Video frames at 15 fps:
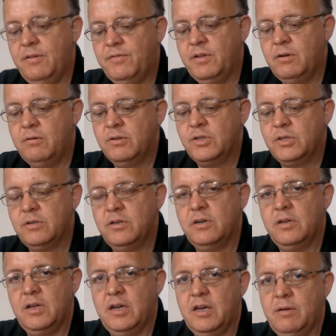if they go onto
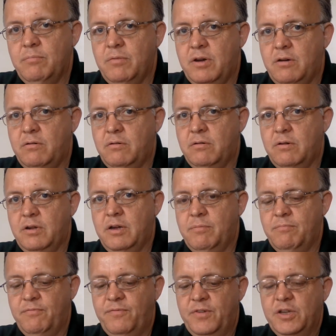um, our
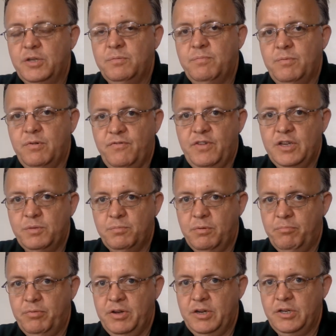um, Facebook
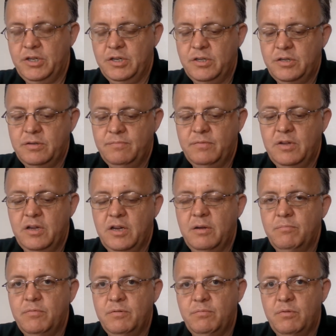Facebook pages,
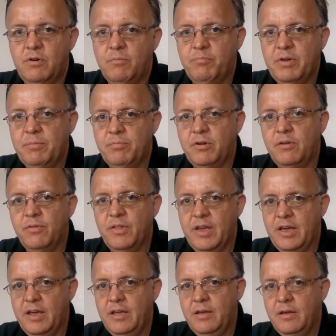um, we've got people on
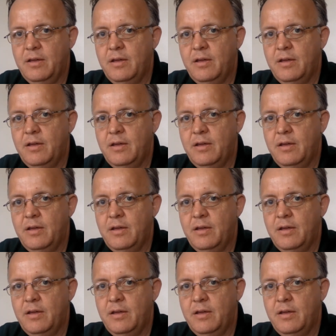there.